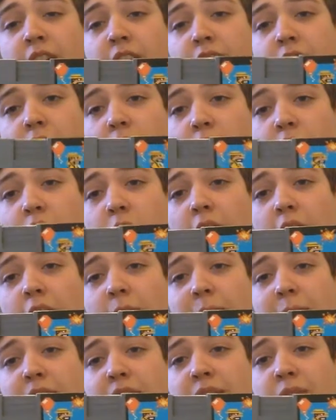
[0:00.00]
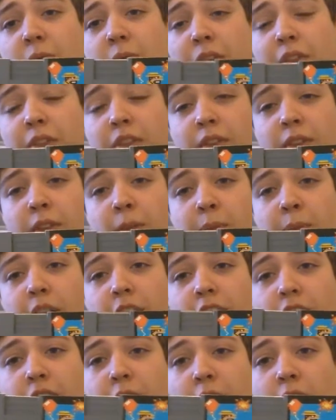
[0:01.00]
So you shoot enemies with the
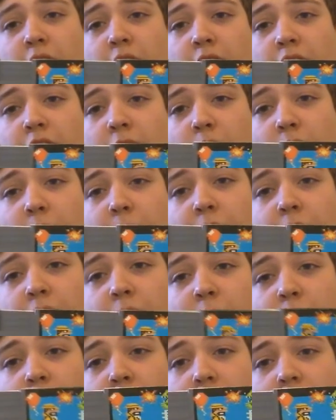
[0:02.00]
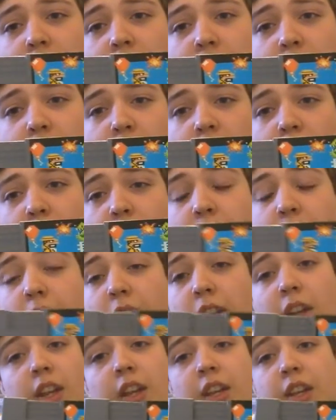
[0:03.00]
player 2 gun, and with the player 1 gun you jump.
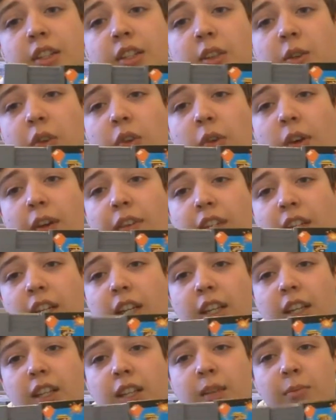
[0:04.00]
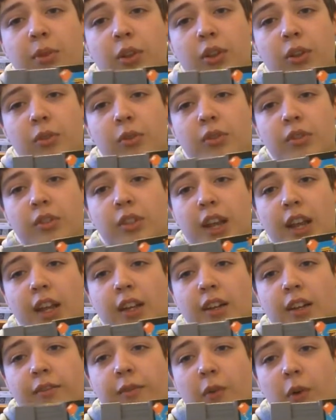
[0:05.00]
So you have to get the balloons
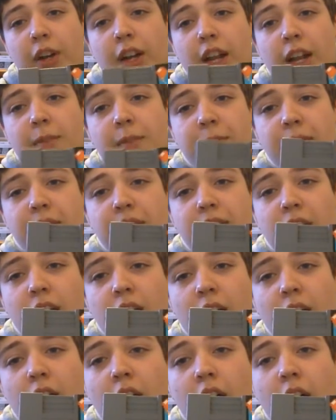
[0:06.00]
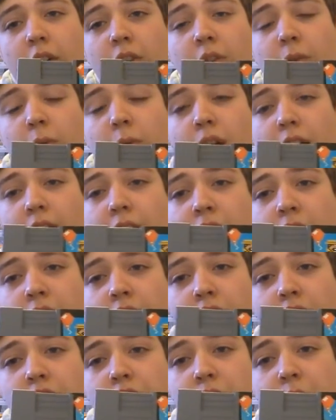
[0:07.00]
and avoid enemies all the
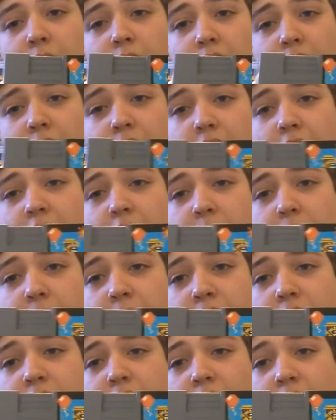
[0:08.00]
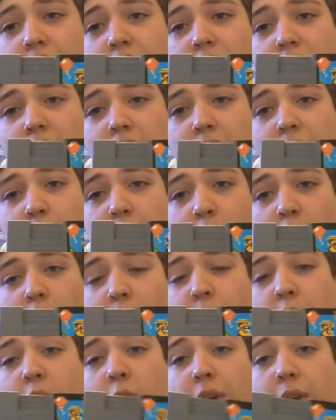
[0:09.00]
while shooting at the enemies and getting
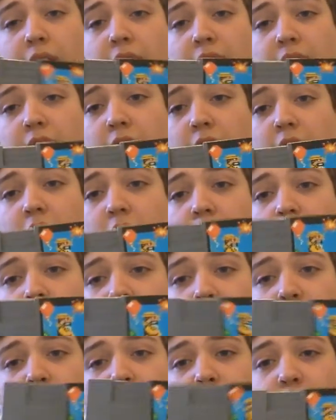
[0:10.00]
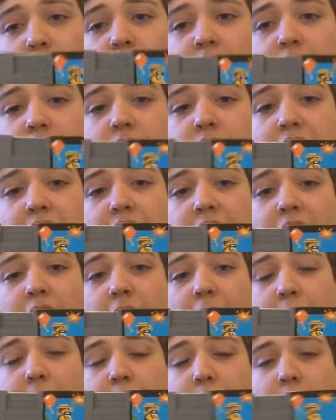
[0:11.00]
more points. So this was an interesting
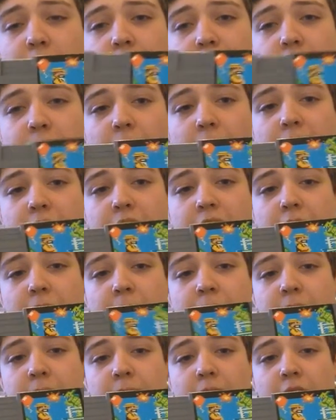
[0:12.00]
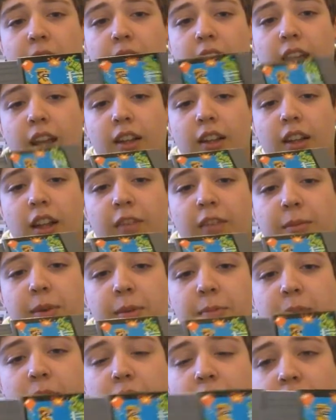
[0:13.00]
game, a black box game that not a lot of
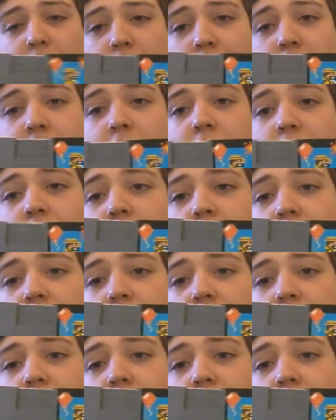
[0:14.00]
people get.